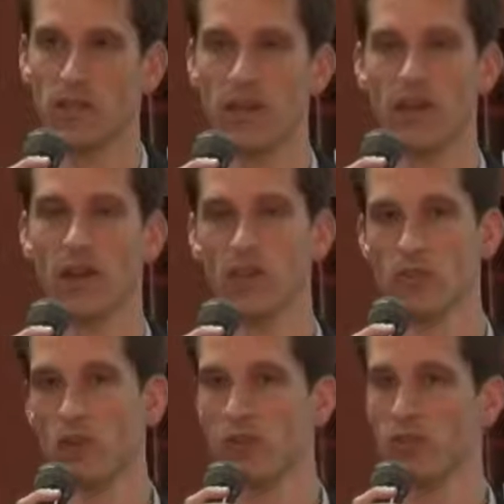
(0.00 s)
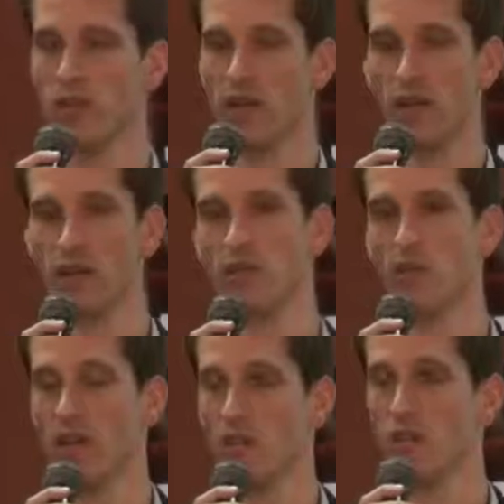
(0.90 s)
saying, I also understand
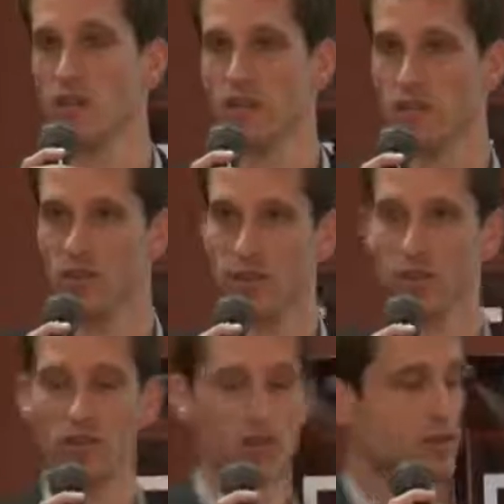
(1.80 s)
energy management systems.